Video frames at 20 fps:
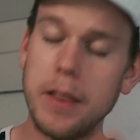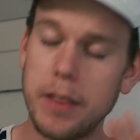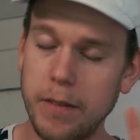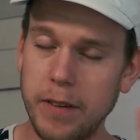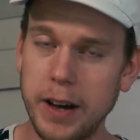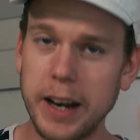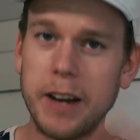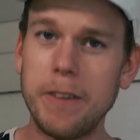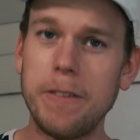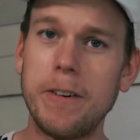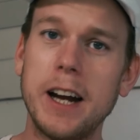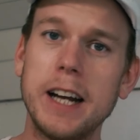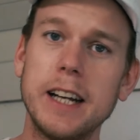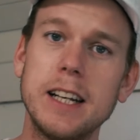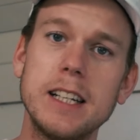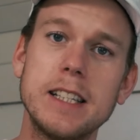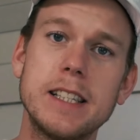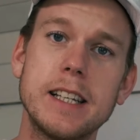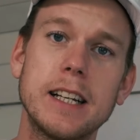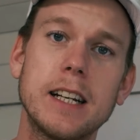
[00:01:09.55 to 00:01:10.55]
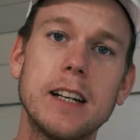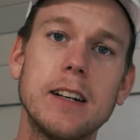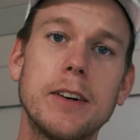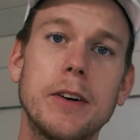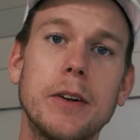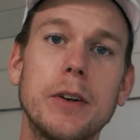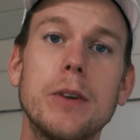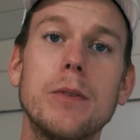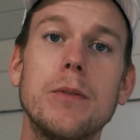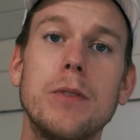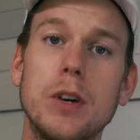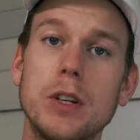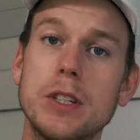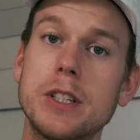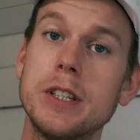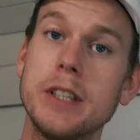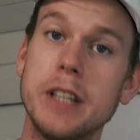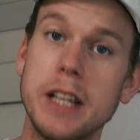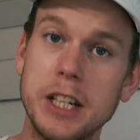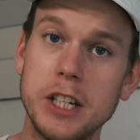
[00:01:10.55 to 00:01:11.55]
The one I finally settled on
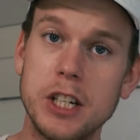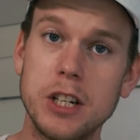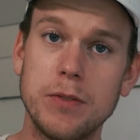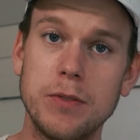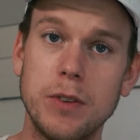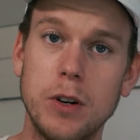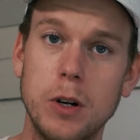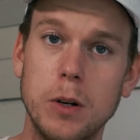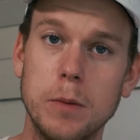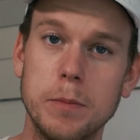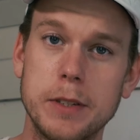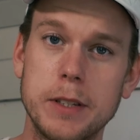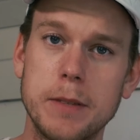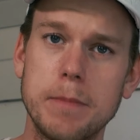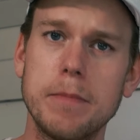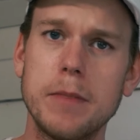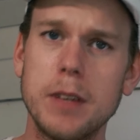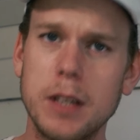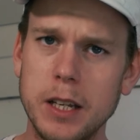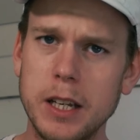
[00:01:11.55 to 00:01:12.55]
was Ninja Forms.